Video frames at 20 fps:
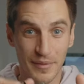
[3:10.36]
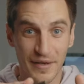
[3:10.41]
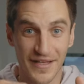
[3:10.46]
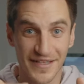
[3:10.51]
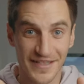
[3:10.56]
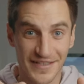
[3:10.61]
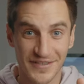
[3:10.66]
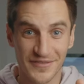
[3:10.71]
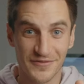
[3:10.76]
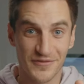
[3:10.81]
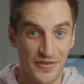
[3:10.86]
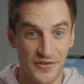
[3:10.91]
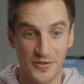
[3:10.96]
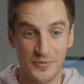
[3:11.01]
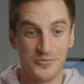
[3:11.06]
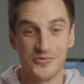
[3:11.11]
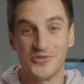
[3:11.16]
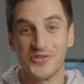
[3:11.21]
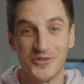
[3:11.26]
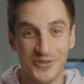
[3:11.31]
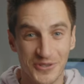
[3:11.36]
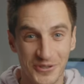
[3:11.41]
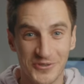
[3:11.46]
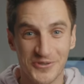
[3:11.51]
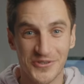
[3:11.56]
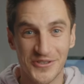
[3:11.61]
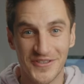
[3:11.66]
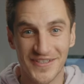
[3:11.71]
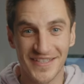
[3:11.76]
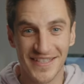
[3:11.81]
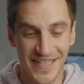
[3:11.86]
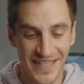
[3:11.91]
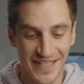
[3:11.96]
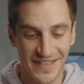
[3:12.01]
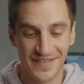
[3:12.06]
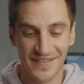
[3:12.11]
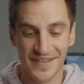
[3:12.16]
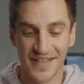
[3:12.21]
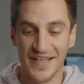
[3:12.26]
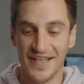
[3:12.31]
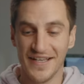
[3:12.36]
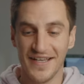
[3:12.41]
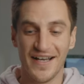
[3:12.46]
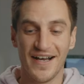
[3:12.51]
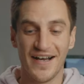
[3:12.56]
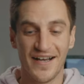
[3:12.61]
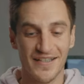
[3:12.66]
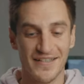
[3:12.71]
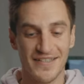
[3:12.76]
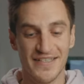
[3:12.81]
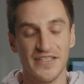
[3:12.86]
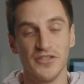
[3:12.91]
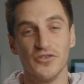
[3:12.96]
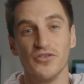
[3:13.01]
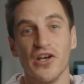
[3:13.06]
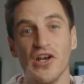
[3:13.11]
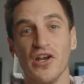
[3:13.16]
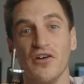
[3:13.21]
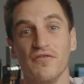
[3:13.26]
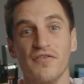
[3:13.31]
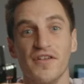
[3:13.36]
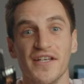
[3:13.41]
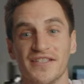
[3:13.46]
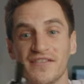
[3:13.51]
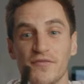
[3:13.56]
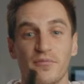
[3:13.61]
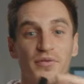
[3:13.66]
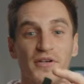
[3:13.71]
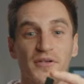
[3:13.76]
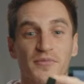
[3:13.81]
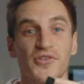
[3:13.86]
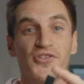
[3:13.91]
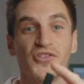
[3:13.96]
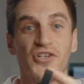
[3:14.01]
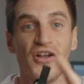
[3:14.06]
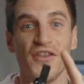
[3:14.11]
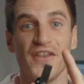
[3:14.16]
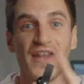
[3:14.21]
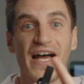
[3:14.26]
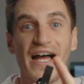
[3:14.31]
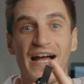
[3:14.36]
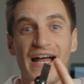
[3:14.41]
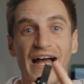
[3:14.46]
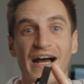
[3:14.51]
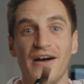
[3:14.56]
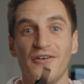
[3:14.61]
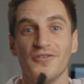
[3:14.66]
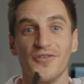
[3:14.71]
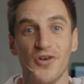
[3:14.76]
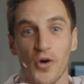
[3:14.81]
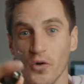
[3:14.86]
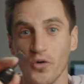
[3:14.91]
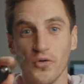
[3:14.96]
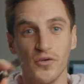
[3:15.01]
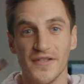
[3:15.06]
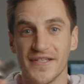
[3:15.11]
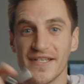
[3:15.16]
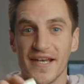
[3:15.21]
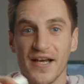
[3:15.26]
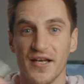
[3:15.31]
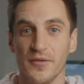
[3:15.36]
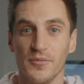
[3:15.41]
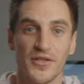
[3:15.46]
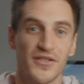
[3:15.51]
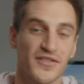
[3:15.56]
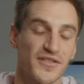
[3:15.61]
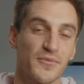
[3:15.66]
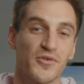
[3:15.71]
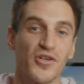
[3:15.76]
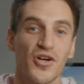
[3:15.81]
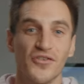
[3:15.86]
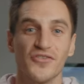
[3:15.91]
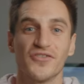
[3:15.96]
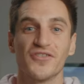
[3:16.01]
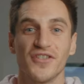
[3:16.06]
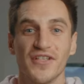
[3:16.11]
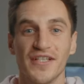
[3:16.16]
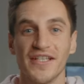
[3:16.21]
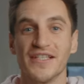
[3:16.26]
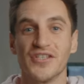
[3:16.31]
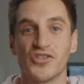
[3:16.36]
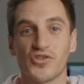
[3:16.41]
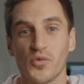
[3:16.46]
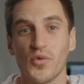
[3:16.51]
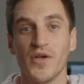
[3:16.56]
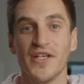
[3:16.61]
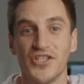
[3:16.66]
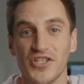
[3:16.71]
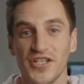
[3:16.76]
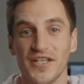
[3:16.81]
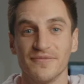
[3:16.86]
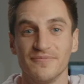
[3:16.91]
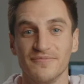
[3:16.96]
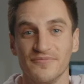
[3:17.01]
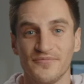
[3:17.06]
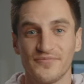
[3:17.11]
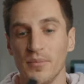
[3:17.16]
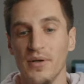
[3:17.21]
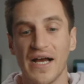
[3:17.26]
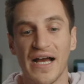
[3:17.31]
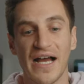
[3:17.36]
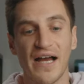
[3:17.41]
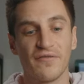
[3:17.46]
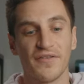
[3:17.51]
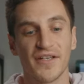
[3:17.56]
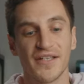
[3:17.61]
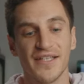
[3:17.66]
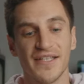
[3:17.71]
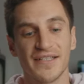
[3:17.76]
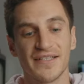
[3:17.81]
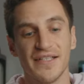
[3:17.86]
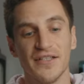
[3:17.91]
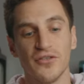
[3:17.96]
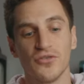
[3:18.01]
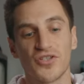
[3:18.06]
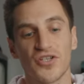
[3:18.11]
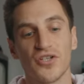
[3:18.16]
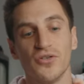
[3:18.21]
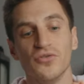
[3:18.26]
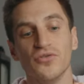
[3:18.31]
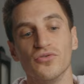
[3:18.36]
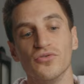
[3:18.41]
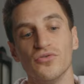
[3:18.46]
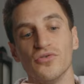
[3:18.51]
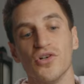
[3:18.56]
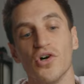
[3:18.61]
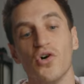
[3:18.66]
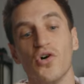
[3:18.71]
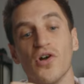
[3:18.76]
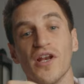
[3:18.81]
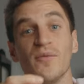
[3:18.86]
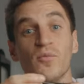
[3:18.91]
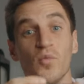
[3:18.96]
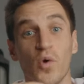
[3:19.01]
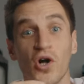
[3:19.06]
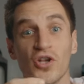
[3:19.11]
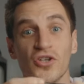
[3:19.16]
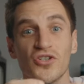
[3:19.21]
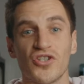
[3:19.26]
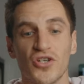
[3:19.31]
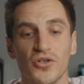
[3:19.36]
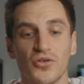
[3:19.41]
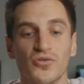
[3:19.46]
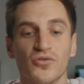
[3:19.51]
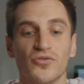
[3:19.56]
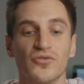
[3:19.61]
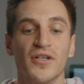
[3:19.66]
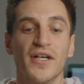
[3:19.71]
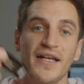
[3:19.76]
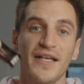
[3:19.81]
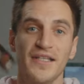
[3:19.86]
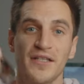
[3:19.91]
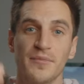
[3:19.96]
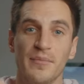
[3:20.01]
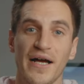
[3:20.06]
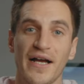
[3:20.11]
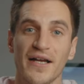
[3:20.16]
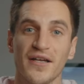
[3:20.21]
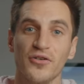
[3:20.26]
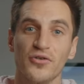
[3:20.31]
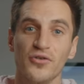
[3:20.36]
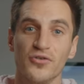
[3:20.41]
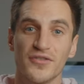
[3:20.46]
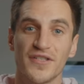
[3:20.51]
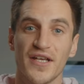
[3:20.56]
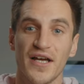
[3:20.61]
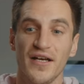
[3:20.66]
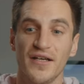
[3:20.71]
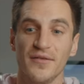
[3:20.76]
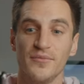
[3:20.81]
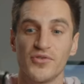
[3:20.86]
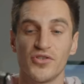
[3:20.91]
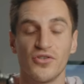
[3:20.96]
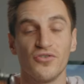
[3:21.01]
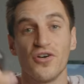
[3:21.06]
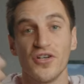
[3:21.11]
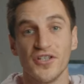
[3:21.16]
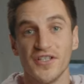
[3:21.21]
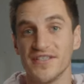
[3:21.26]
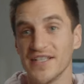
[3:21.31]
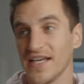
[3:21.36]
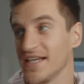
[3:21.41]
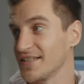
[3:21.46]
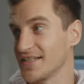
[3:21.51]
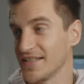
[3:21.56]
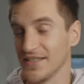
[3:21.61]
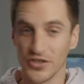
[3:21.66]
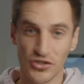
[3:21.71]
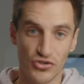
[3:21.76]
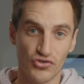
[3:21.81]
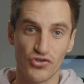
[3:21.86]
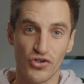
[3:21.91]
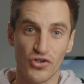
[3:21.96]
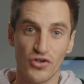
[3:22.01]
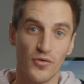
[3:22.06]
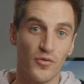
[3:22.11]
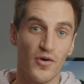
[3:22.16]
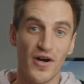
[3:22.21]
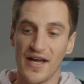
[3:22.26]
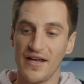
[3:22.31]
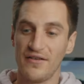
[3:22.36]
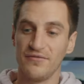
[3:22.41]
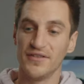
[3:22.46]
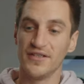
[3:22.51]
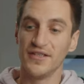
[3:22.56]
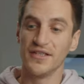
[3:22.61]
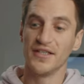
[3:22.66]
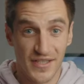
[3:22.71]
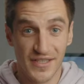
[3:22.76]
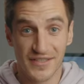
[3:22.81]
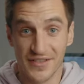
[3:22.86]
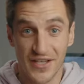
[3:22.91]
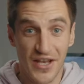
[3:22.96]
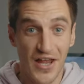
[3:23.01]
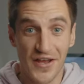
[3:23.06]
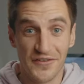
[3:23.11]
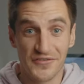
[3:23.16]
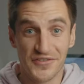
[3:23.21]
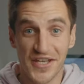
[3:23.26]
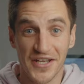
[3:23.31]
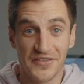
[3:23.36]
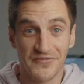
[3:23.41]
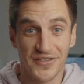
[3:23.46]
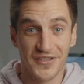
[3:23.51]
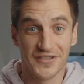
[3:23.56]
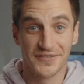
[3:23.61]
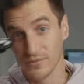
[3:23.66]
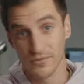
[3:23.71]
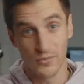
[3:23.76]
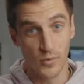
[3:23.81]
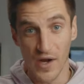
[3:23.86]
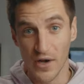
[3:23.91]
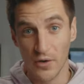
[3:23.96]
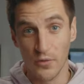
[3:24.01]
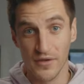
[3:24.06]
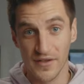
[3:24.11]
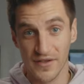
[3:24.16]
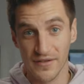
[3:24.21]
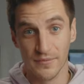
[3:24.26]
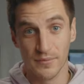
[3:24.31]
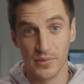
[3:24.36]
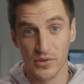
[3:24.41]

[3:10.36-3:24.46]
plate, thumb screws underneath, ideal, love this. i pretty much got that out all the time because I'm constantly switching. But having this little tool, all in one tool, in your bag at all times or on your desk, in your drawer, whatever, is a lifesaver. Well within